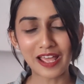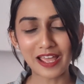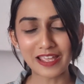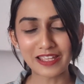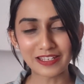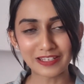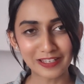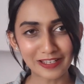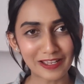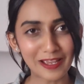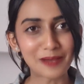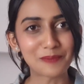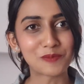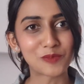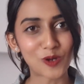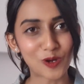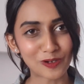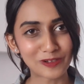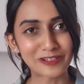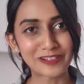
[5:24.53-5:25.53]
I
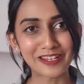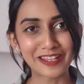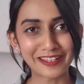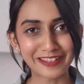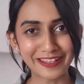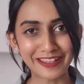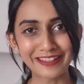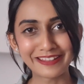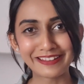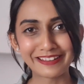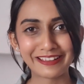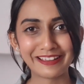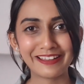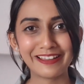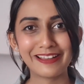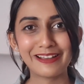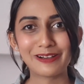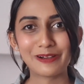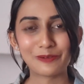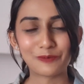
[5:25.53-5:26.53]
am not taking
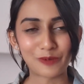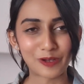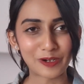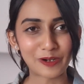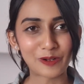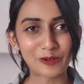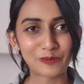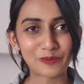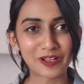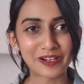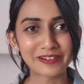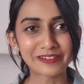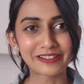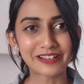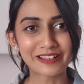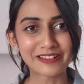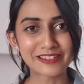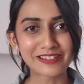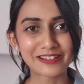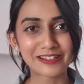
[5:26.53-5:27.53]

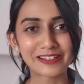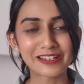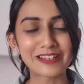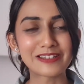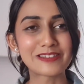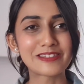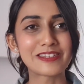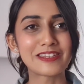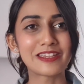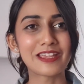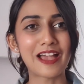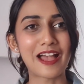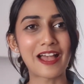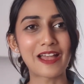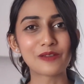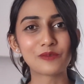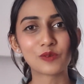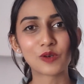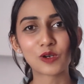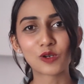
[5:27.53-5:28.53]
one-on-one consultancy.
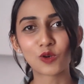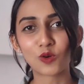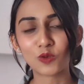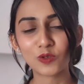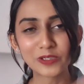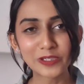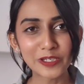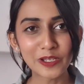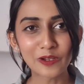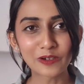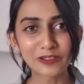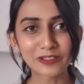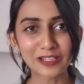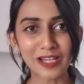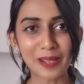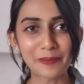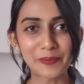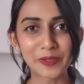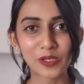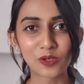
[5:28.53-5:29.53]
I work only on
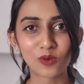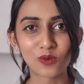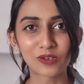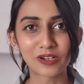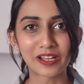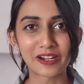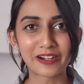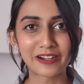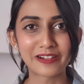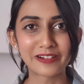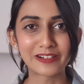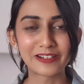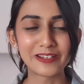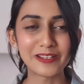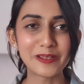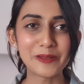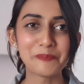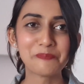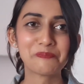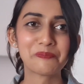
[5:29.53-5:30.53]
Clapingo
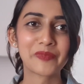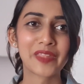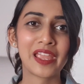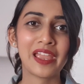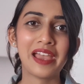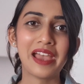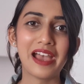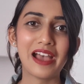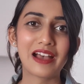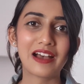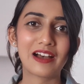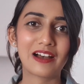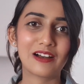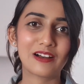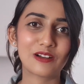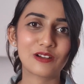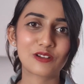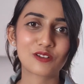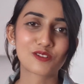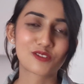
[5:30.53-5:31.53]
currently.
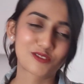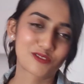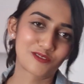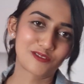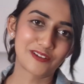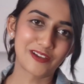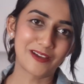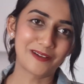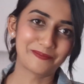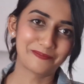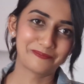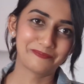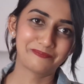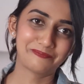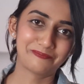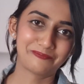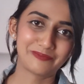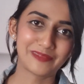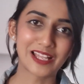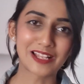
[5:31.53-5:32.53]

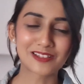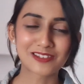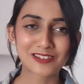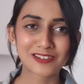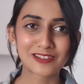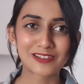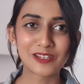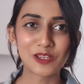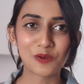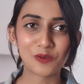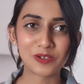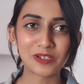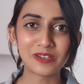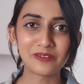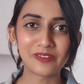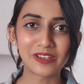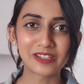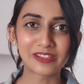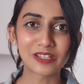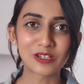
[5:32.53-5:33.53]
That's the
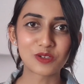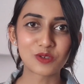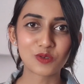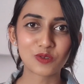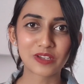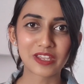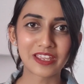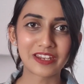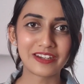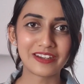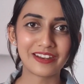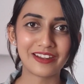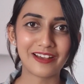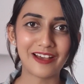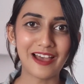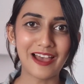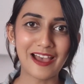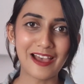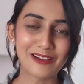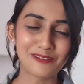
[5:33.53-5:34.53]
only way that you
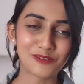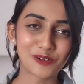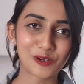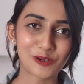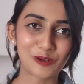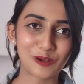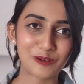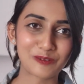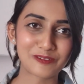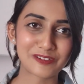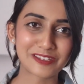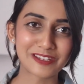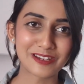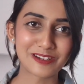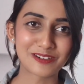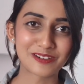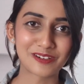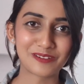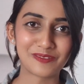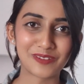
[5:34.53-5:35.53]
can have a
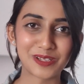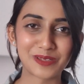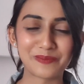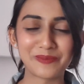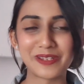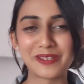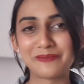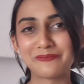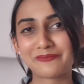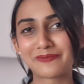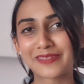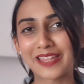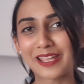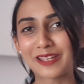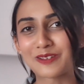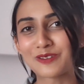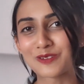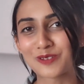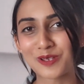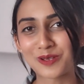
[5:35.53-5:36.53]
conversation with me.
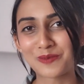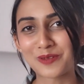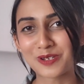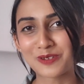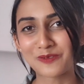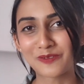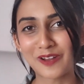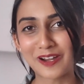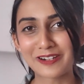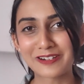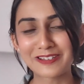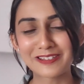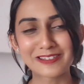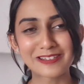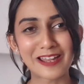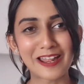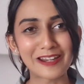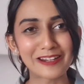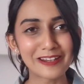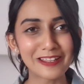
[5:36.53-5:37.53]
Thank you so much for
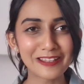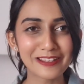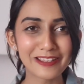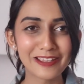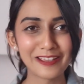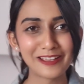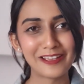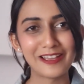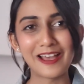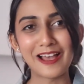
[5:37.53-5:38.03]
understanding.